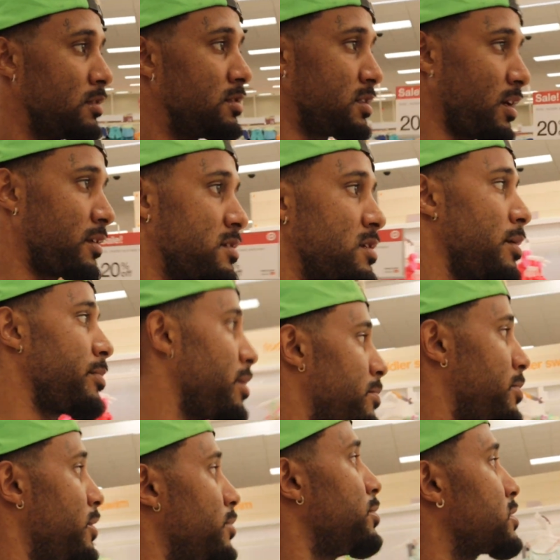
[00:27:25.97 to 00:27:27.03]
just had to stop at
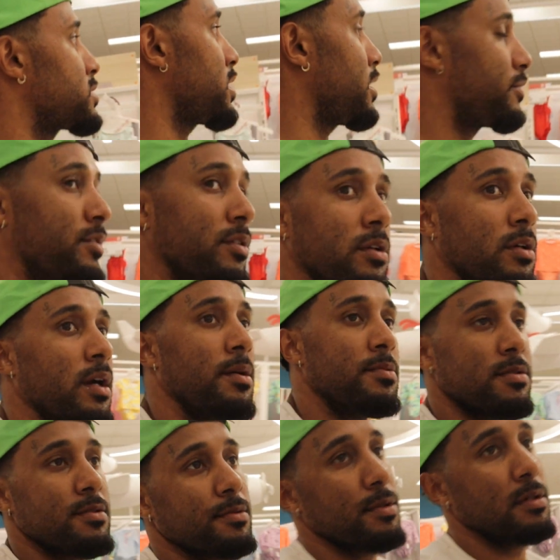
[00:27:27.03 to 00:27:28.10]
Publix after to grab
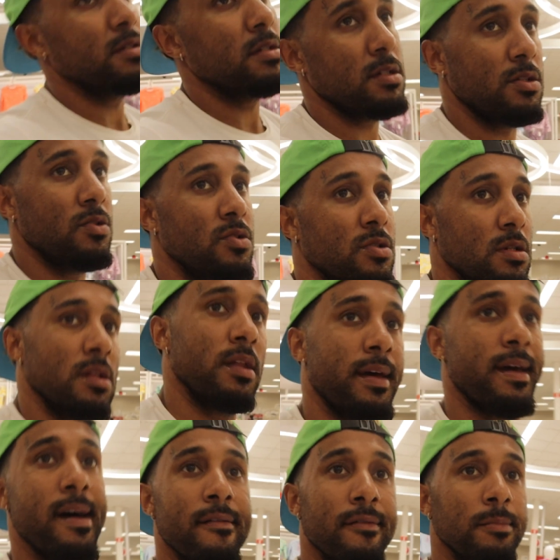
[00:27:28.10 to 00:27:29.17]
some, because usually they
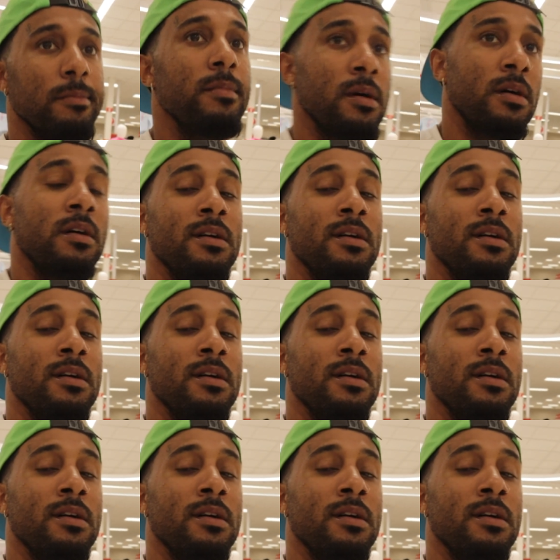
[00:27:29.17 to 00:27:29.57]
have them.